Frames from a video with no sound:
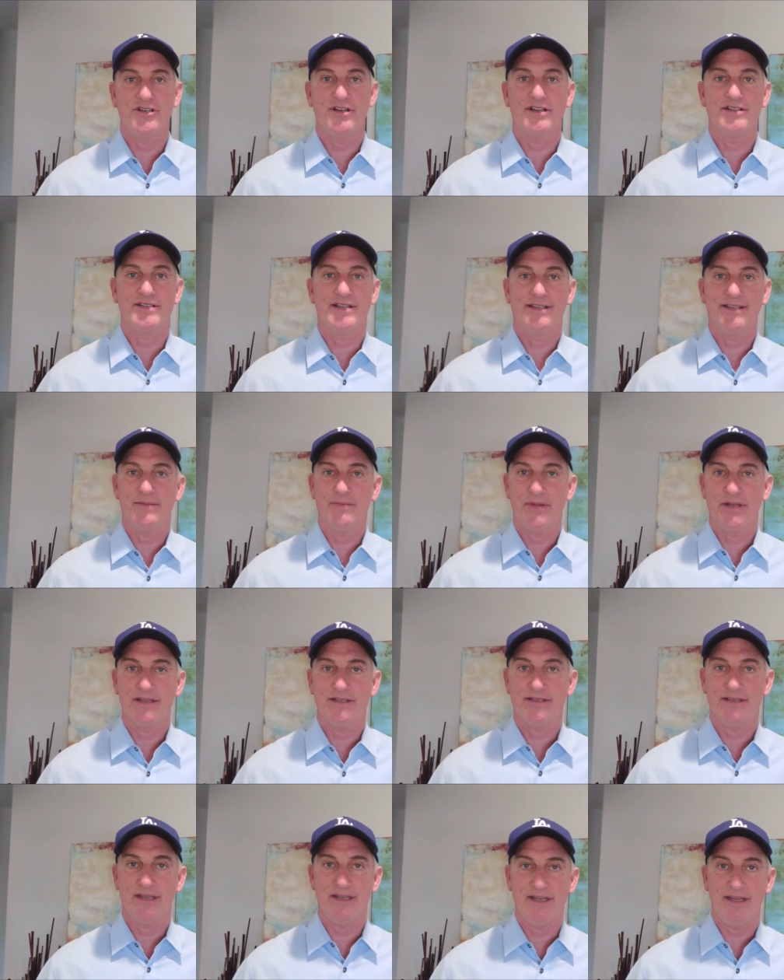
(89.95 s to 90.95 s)
You guys had the
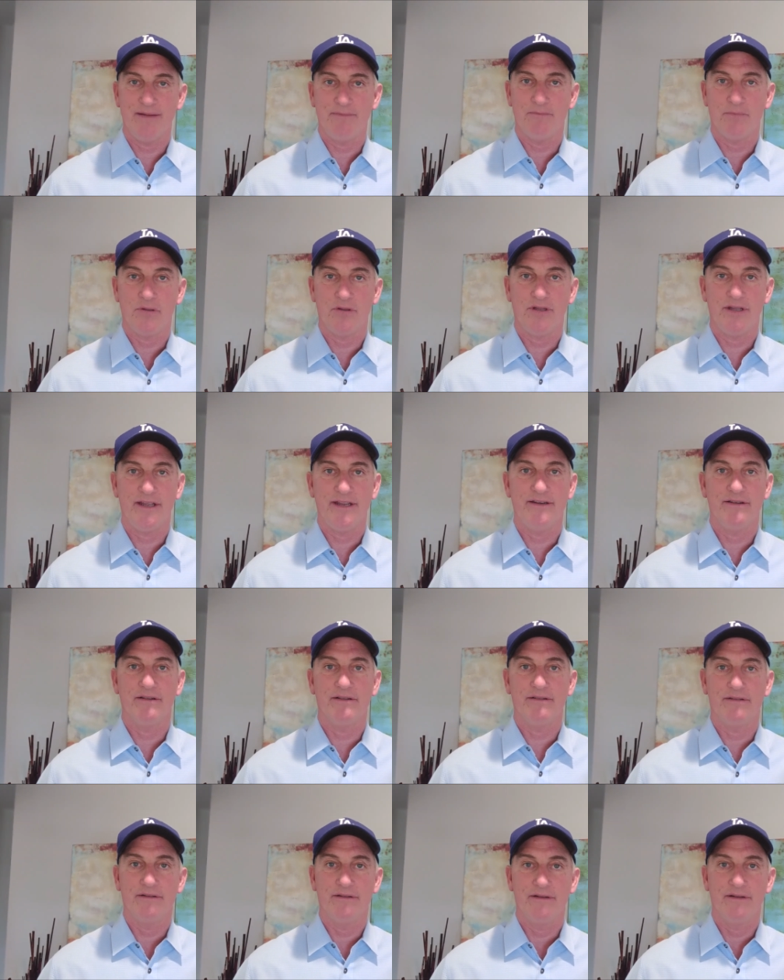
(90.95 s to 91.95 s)
best team, played
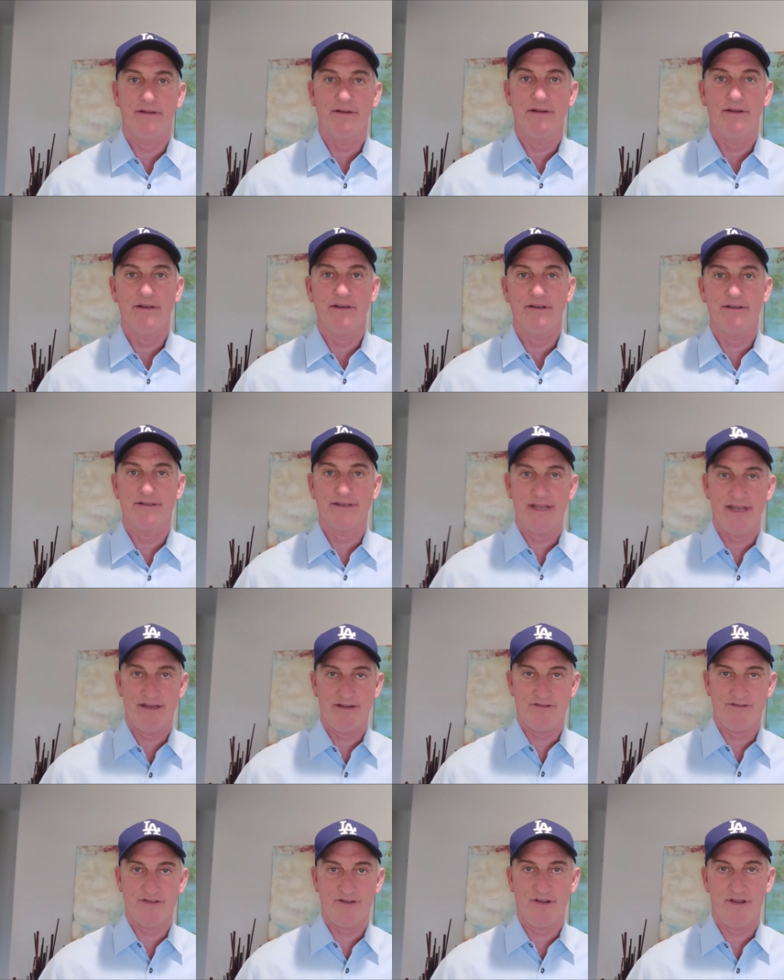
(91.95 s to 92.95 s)
your
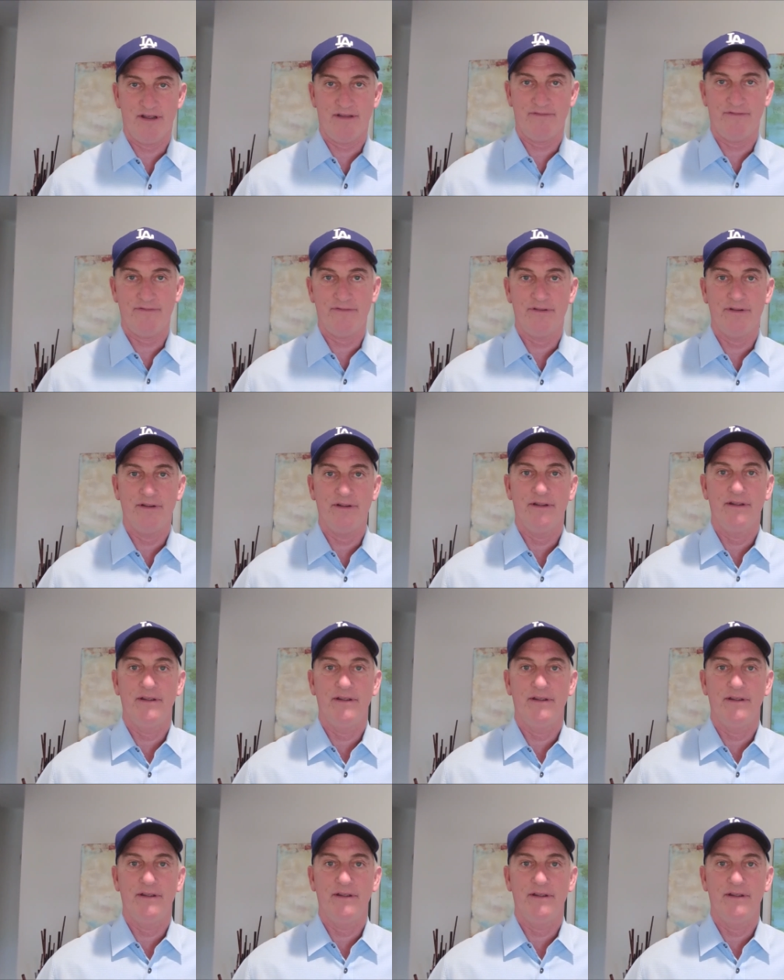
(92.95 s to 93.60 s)
tails off.